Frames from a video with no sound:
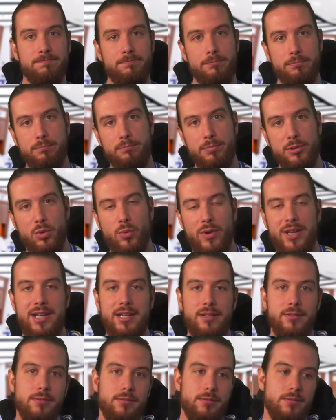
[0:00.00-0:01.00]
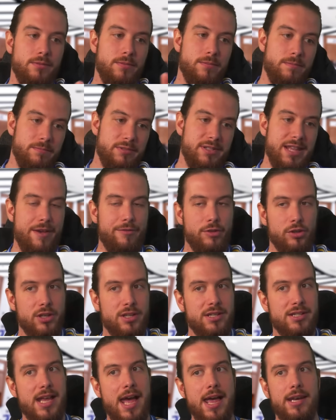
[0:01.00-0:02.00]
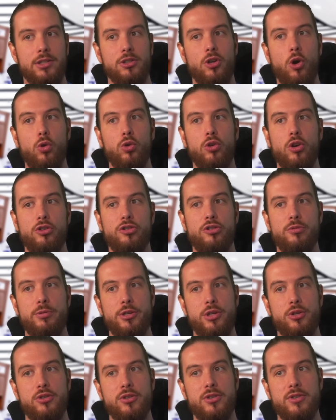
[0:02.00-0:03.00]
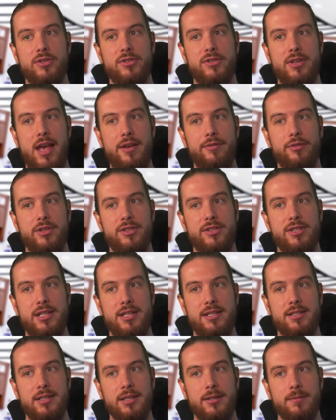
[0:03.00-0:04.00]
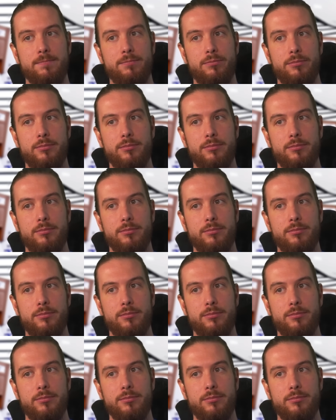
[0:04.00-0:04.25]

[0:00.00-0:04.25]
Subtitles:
between 7 and 10 goal contributions every season.